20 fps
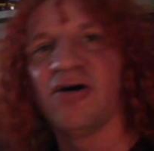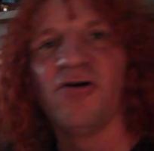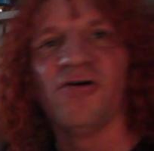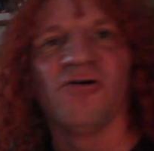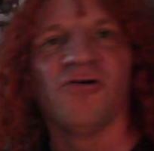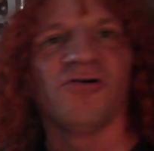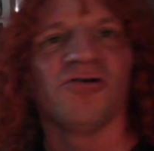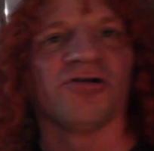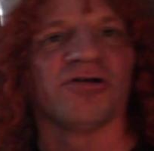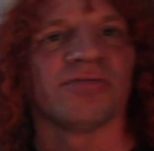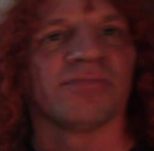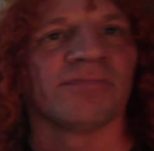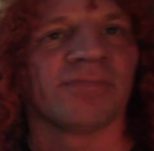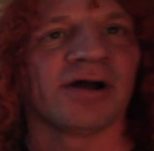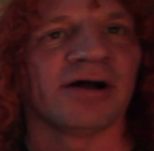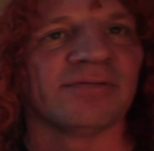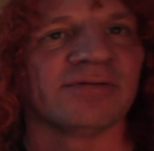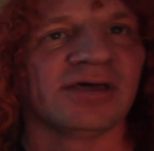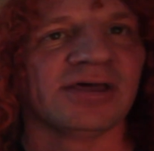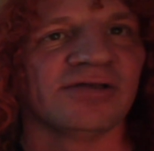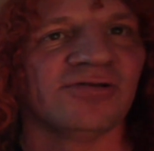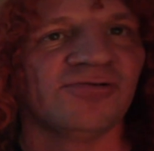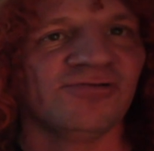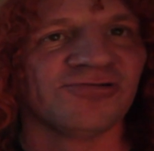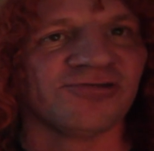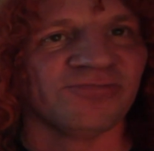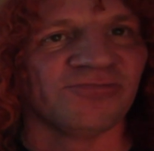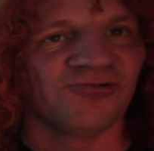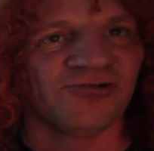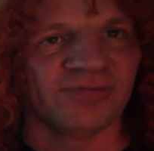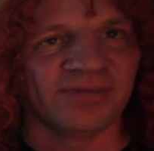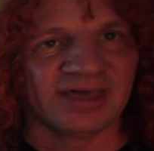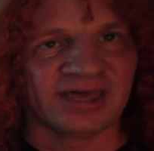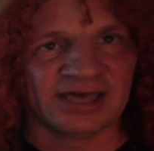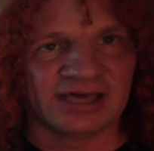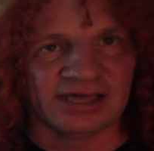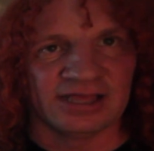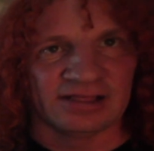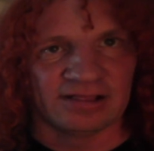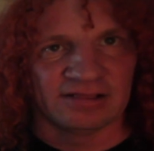hole and probably do some
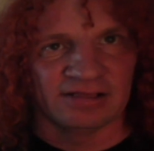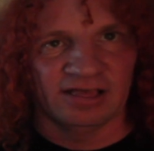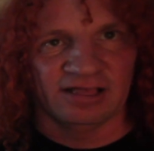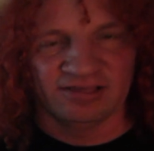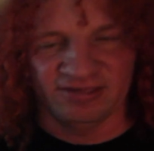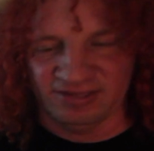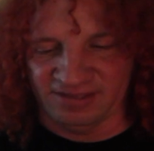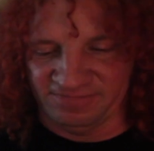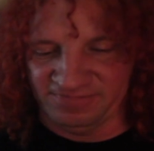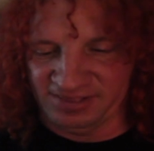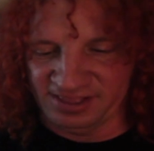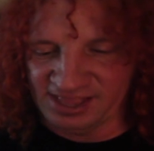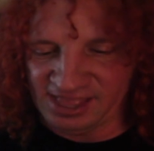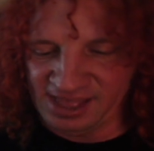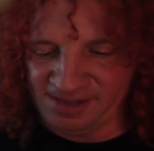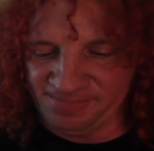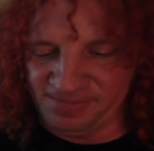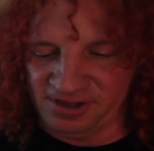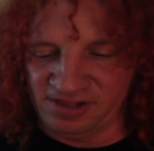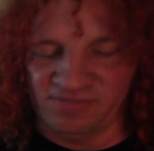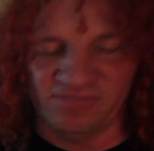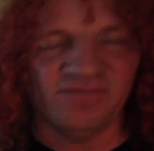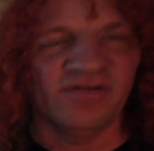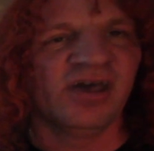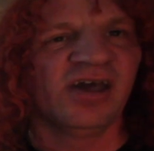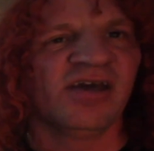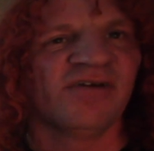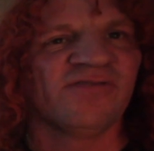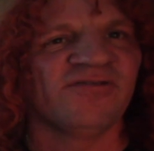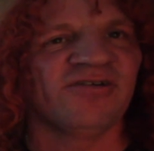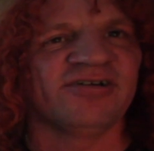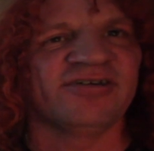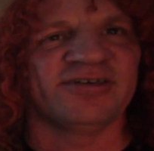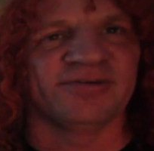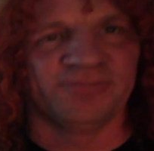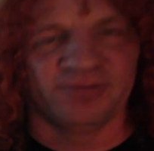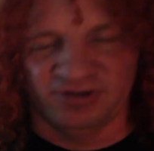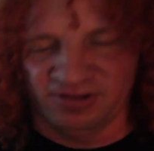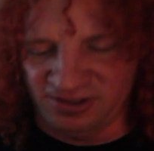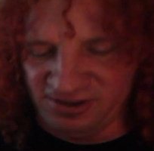trimming and, and stuff like that, but very
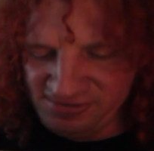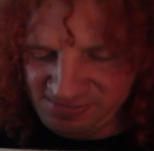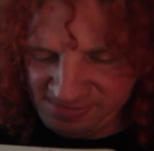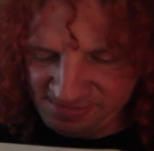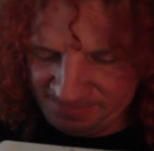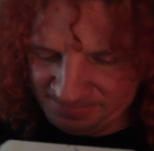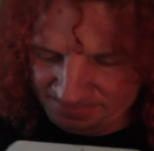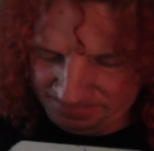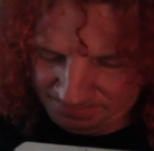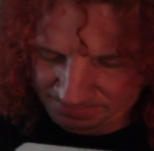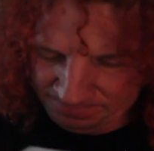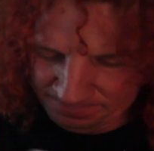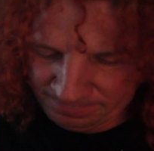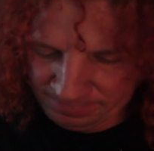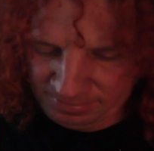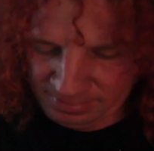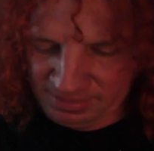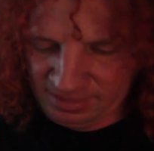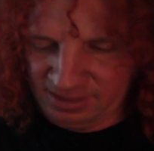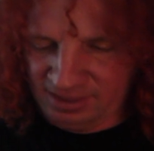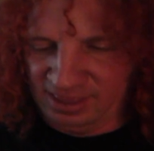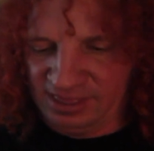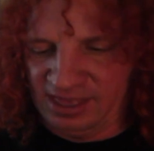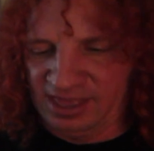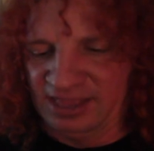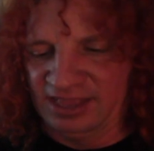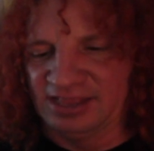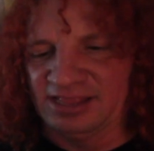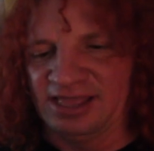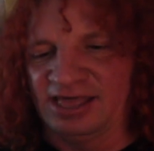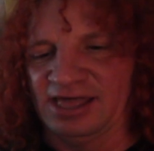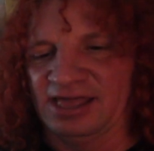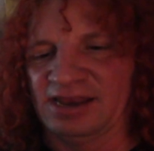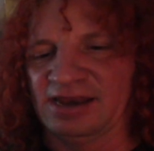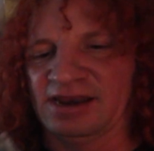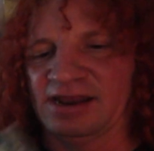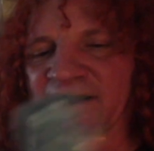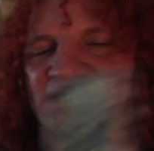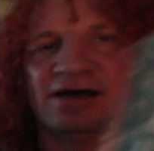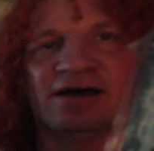simple to do. And
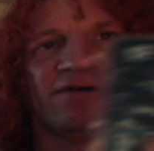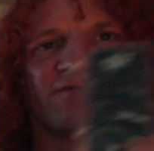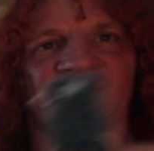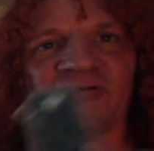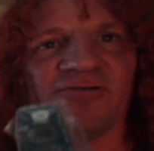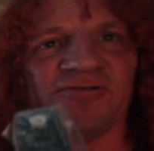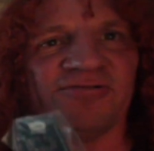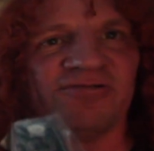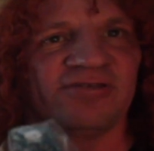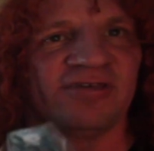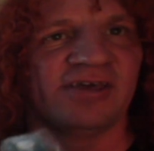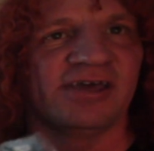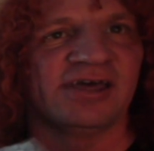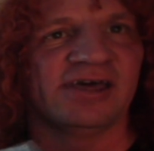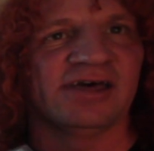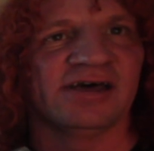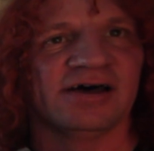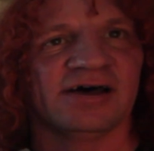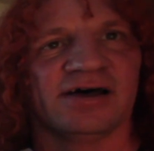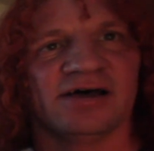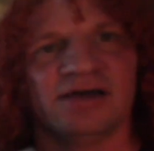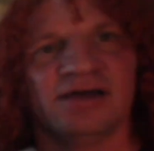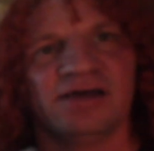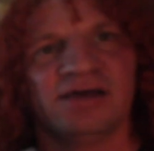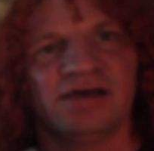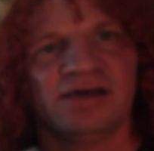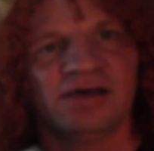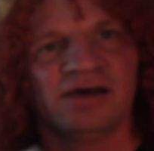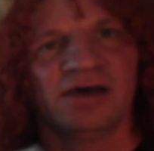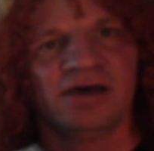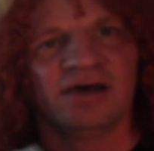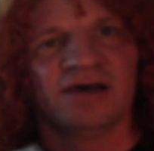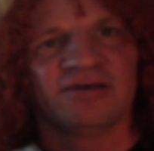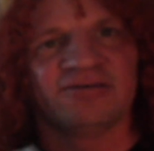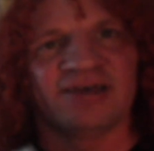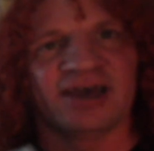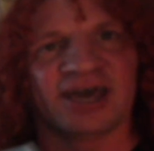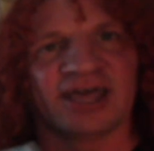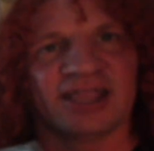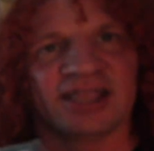then, uh, of course, the uh,
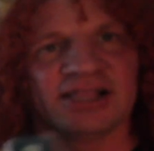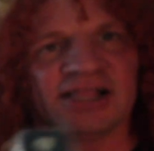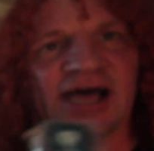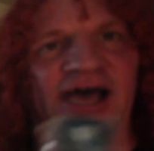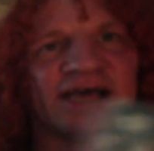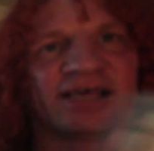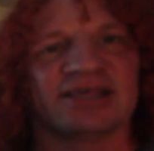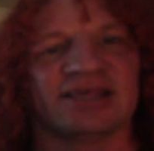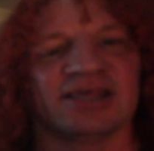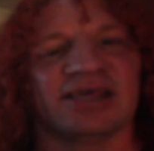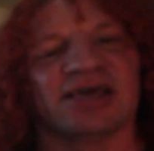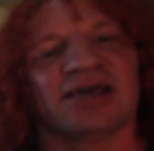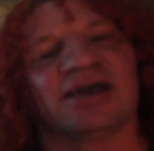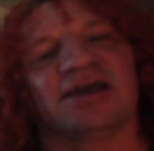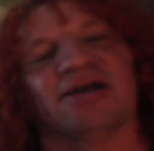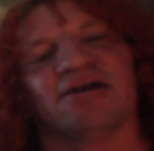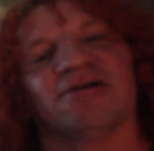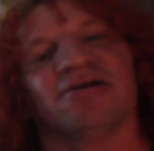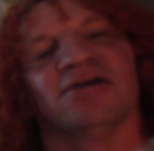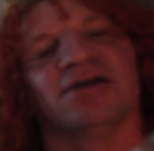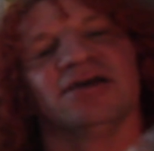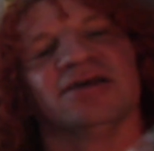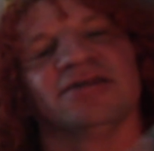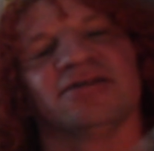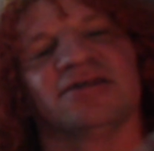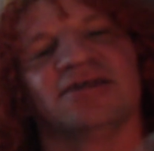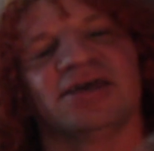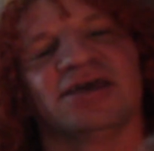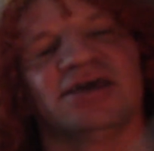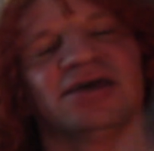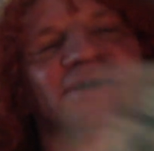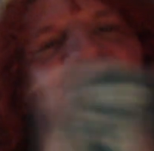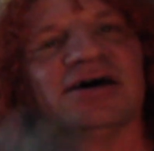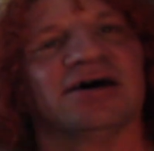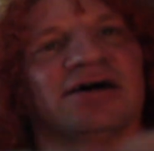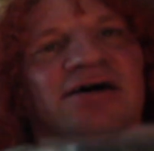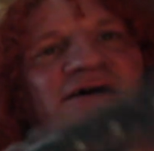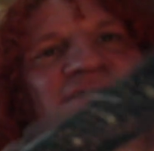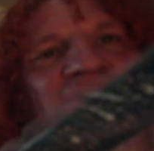second to last thing here is the uh,